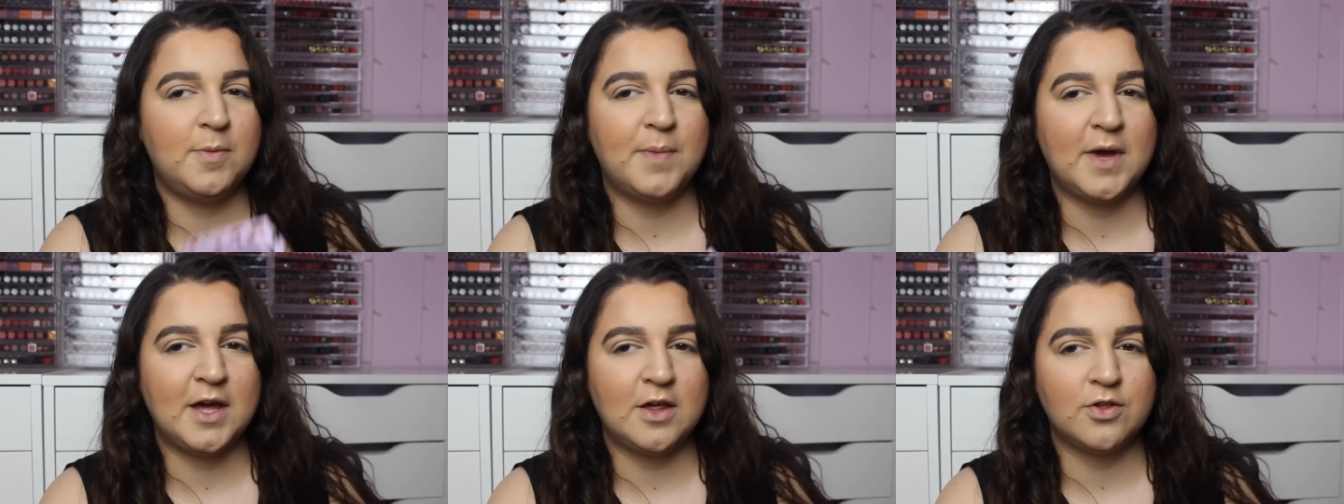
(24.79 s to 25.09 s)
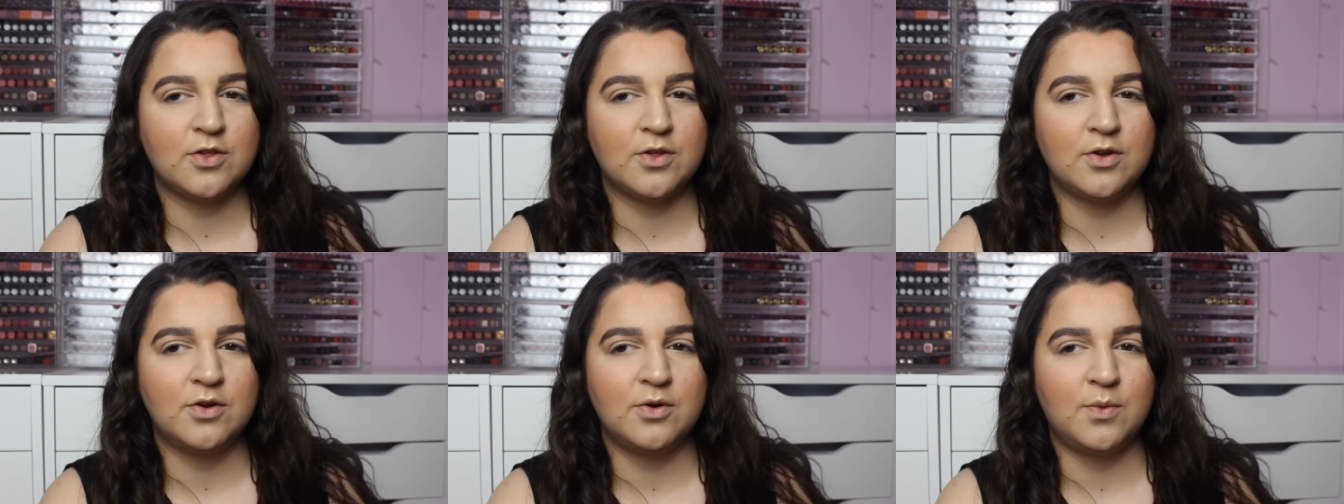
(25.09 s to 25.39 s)

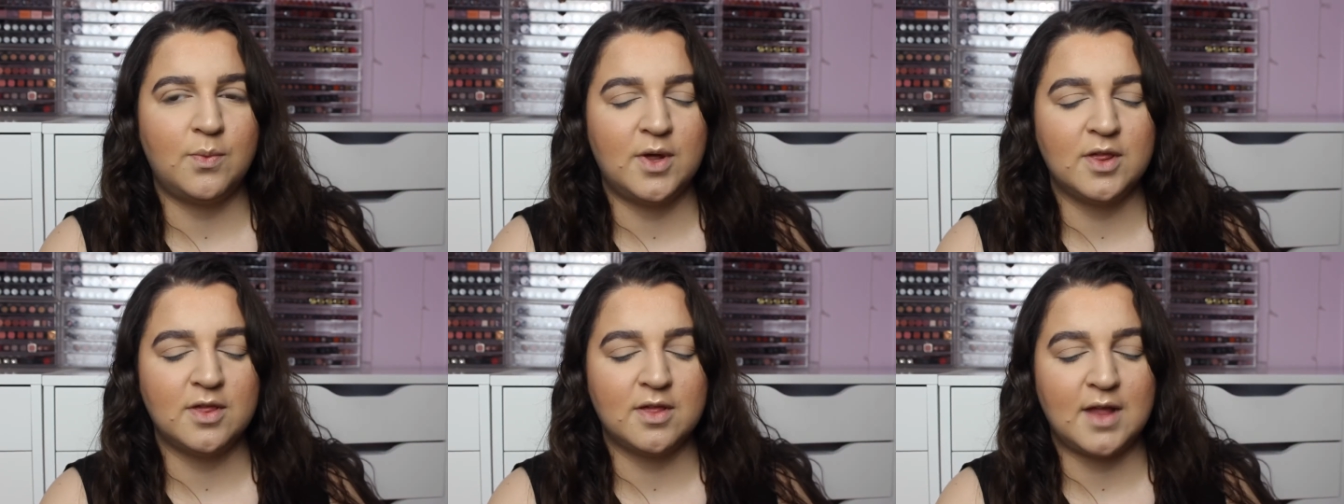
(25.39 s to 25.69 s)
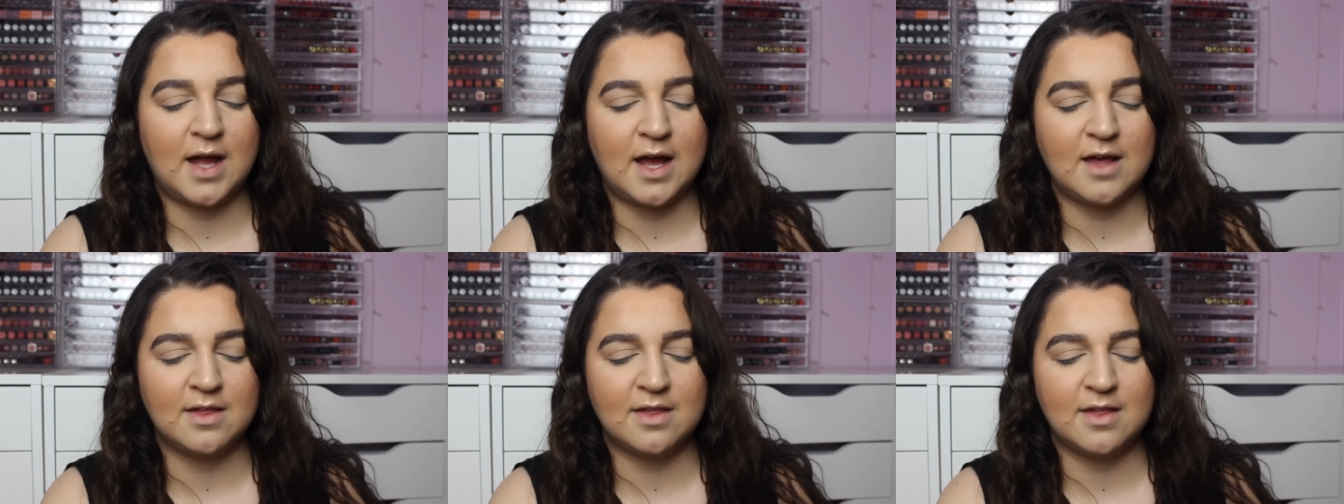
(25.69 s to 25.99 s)
based on the ones
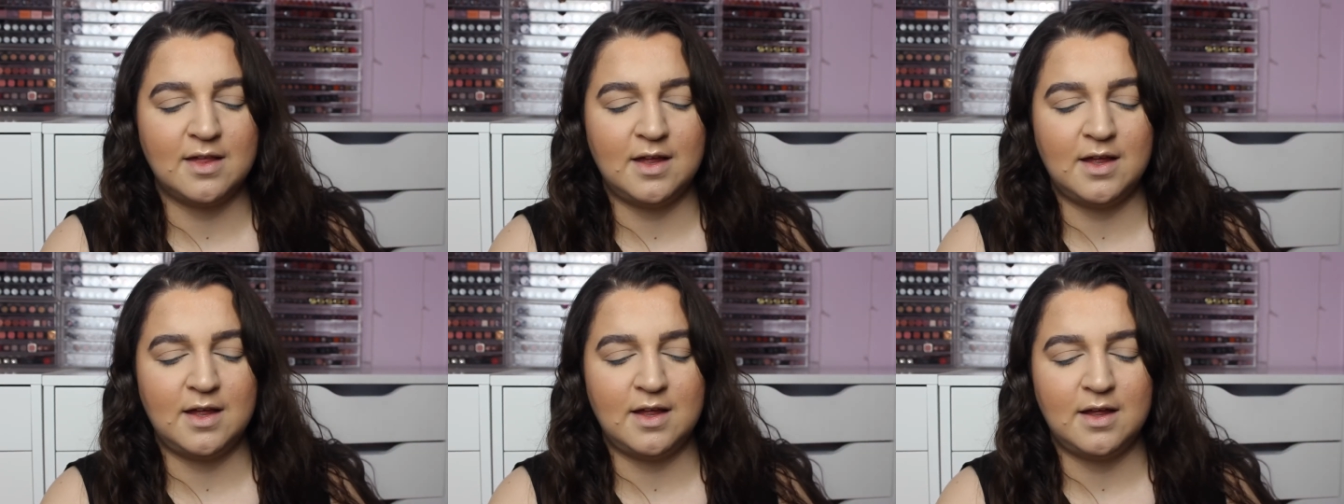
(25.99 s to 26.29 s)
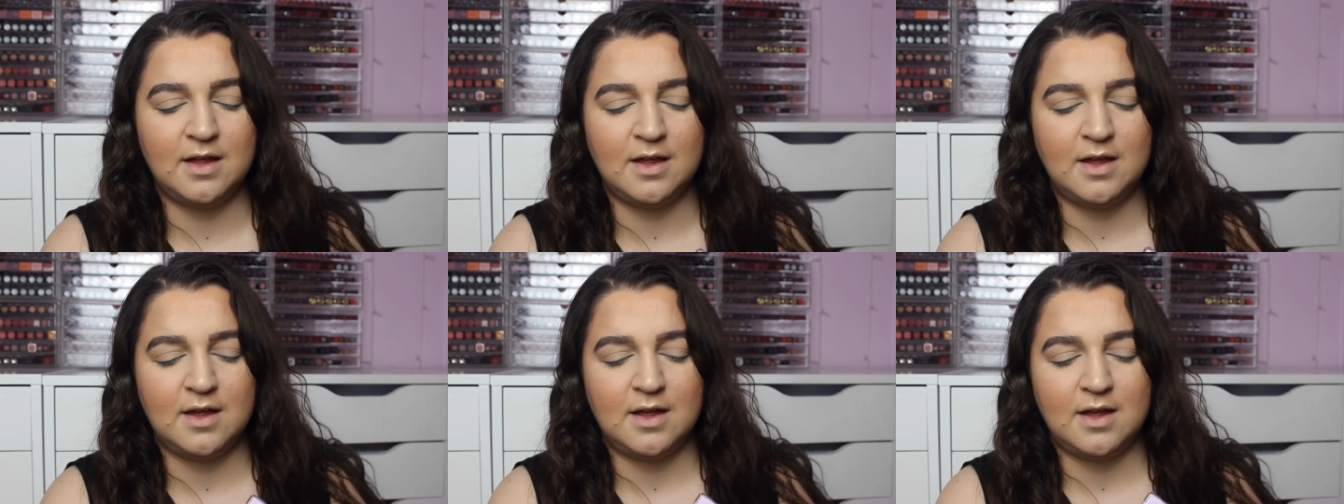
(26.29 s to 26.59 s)
that I see
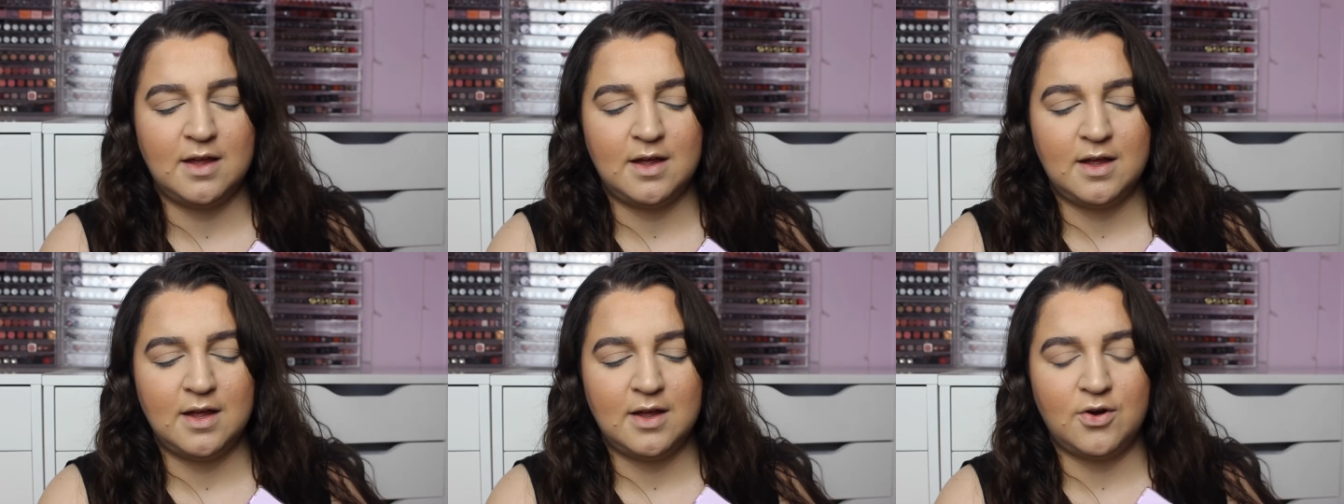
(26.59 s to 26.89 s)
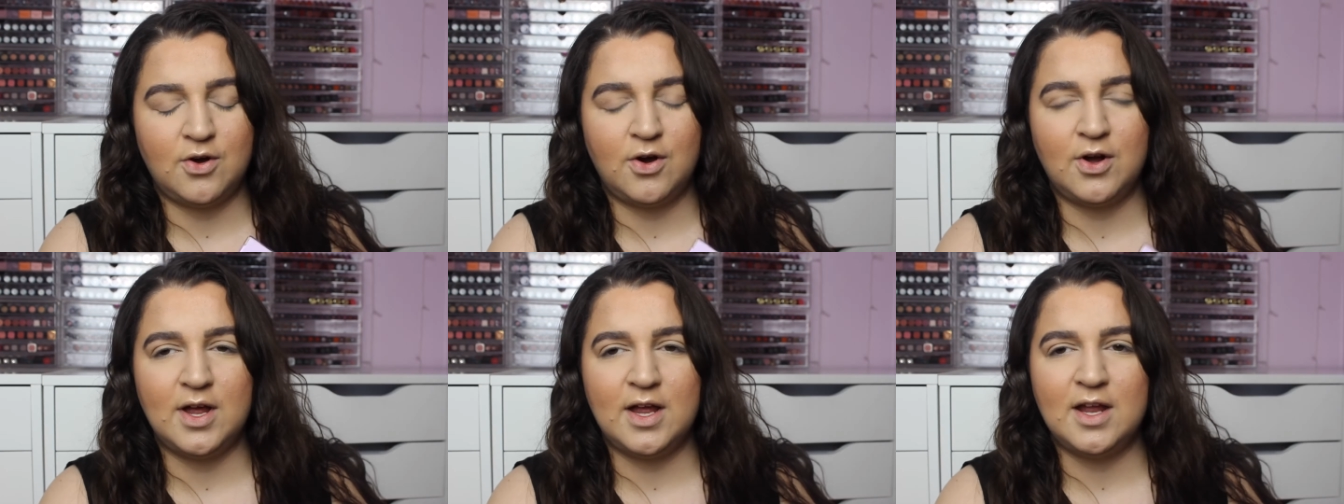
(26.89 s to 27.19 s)

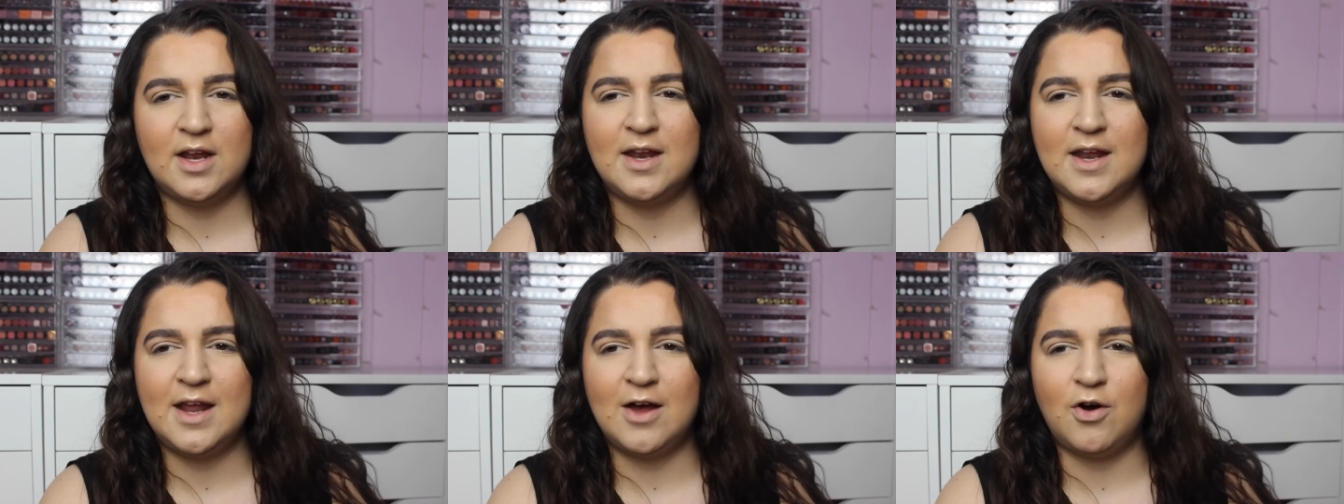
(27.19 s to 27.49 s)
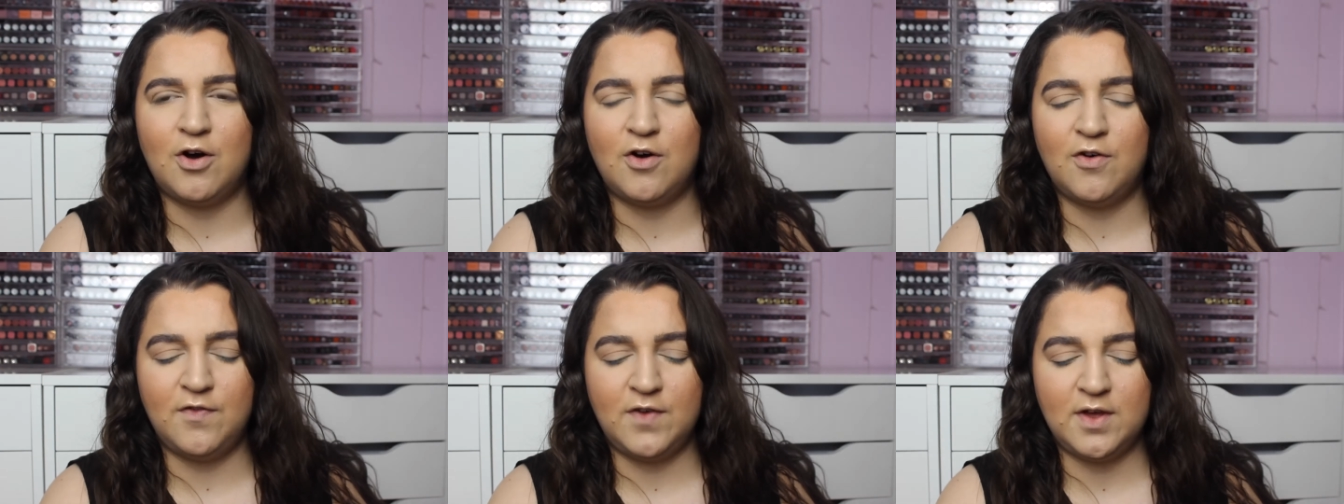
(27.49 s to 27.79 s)
in their
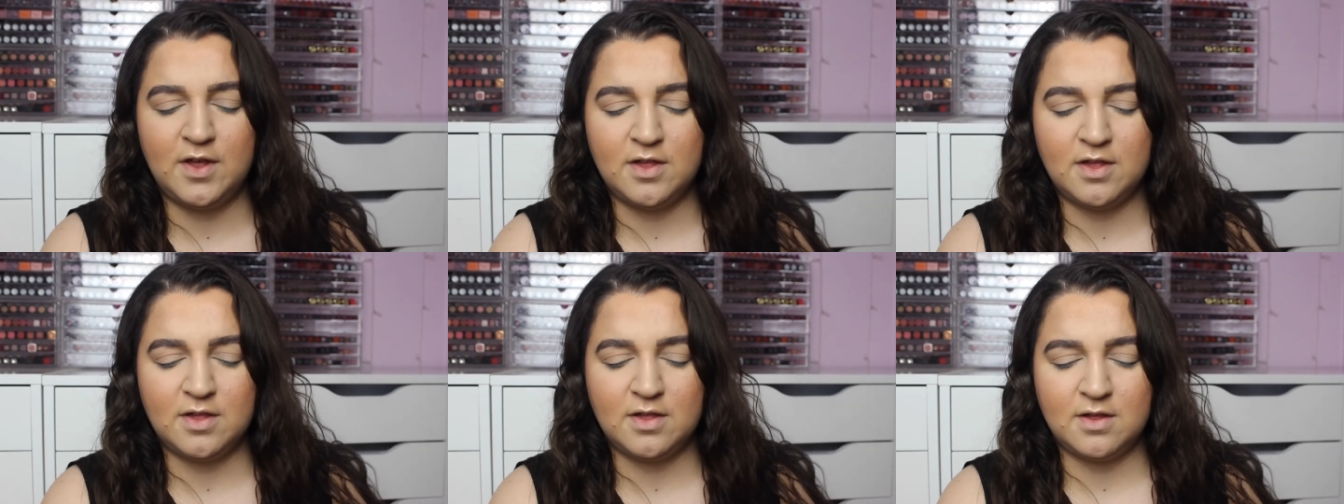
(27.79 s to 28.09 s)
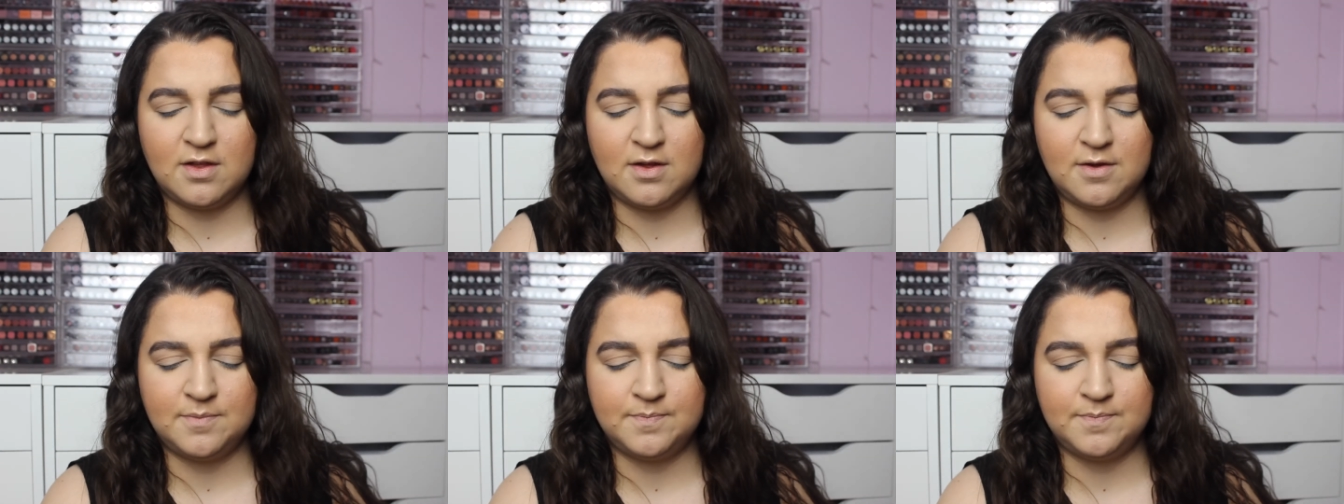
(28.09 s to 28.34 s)
office